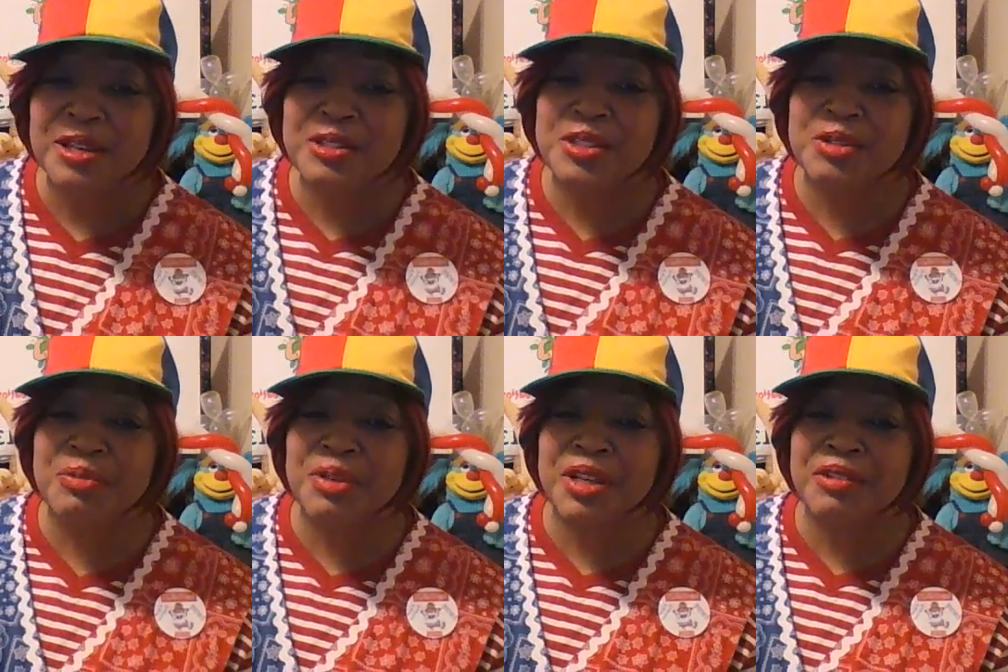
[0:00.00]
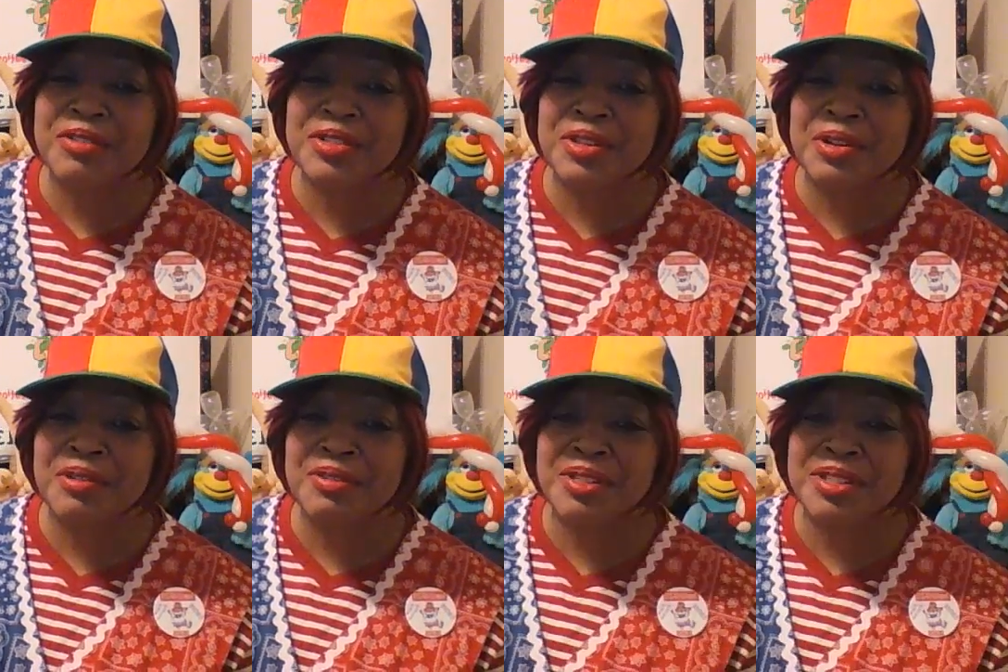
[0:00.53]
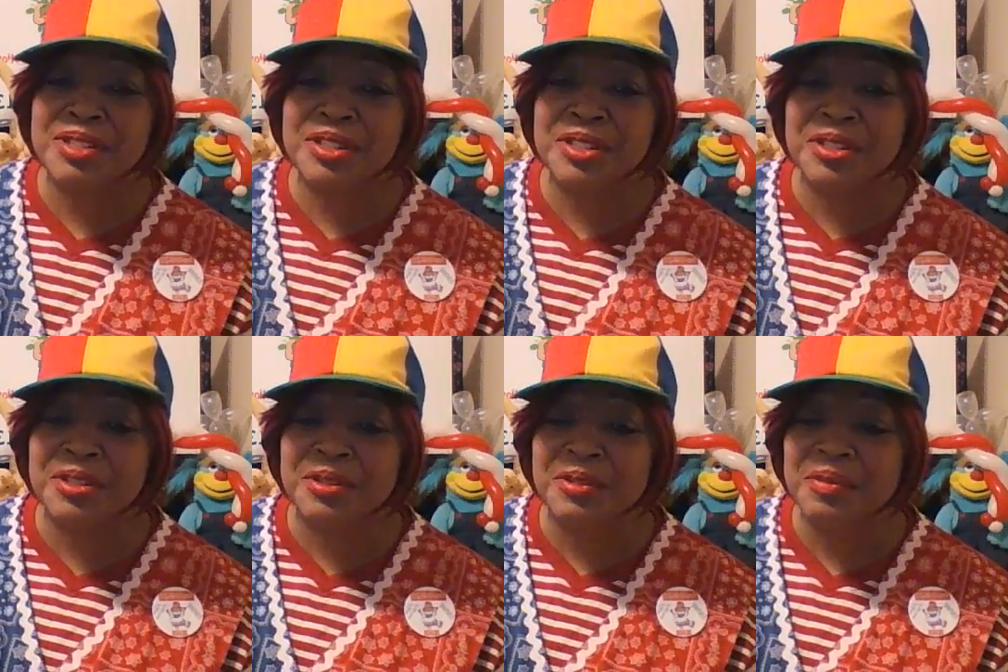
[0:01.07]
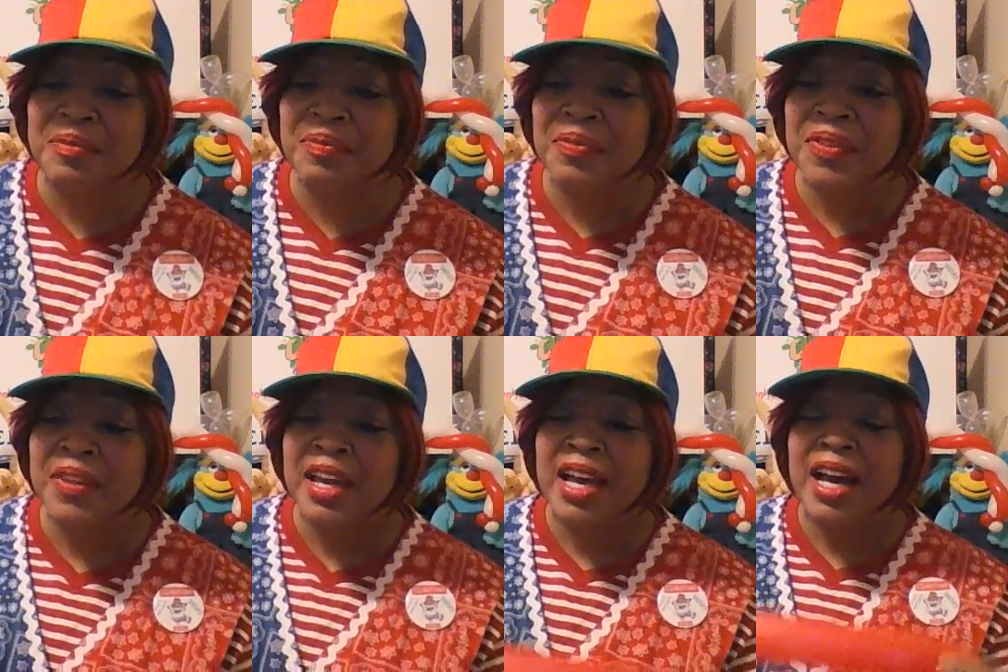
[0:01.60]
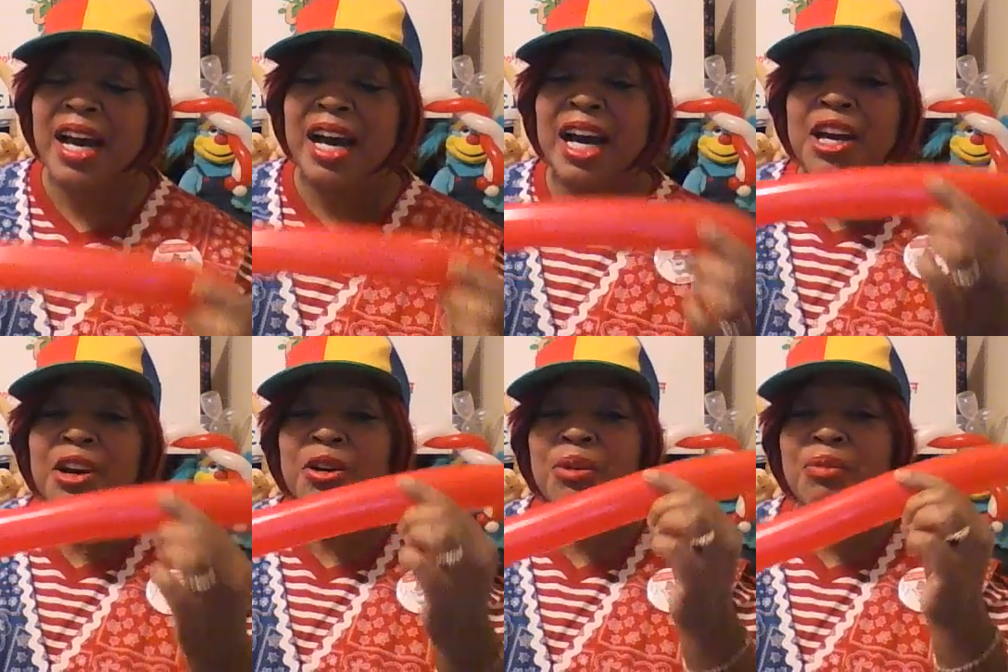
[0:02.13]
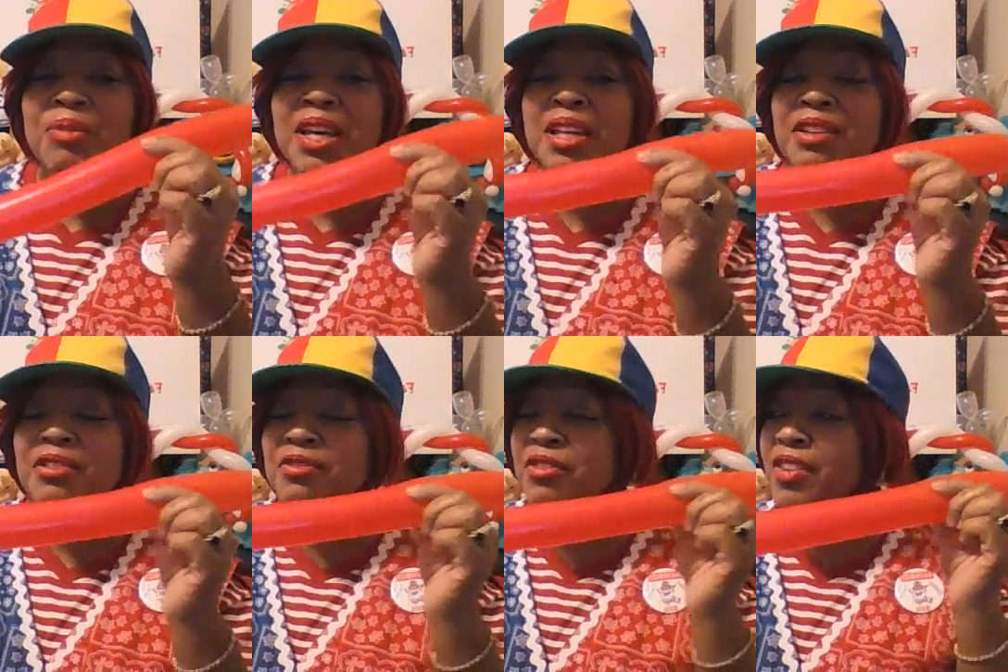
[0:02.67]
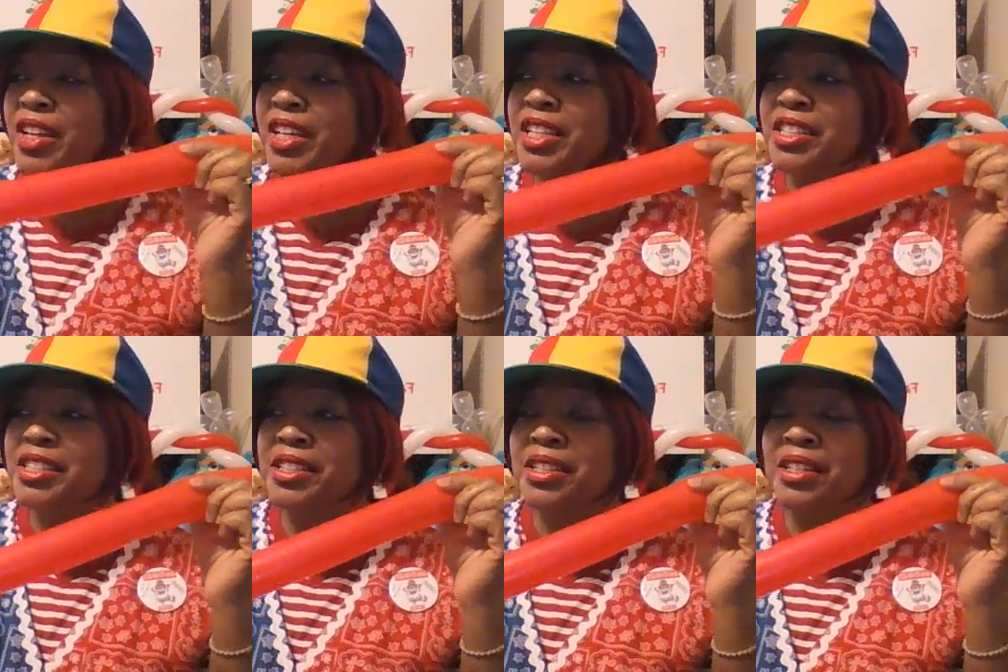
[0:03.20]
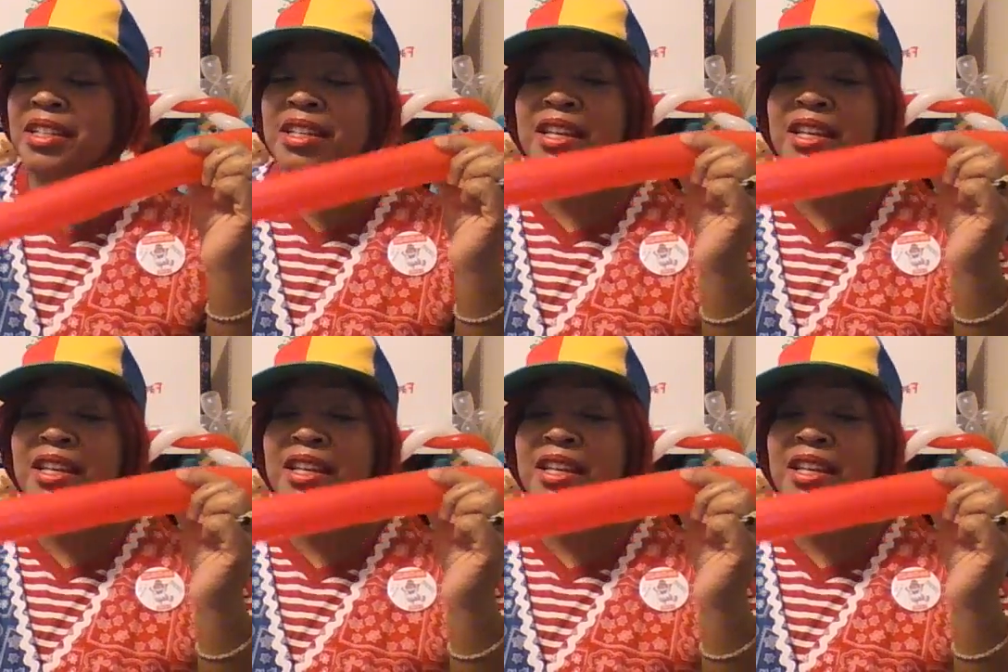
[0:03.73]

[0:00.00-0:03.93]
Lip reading: to be of service to you. I hope that inflation